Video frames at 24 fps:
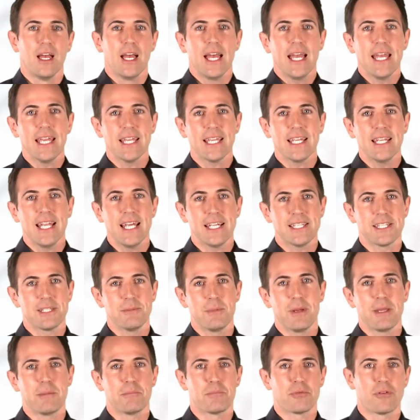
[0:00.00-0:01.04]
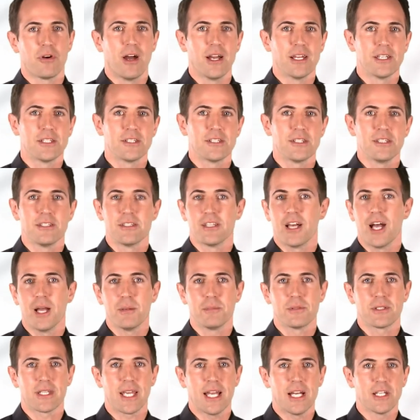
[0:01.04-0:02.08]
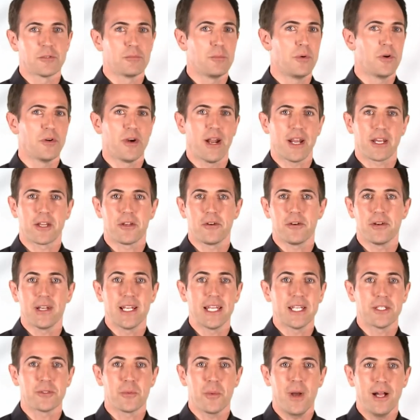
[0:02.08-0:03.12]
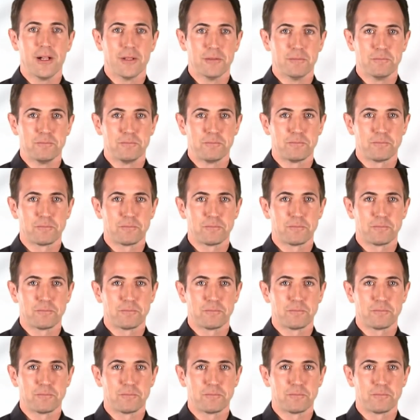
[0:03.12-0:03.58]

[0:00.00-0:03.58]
It can estimate price and timescales more accurately as well.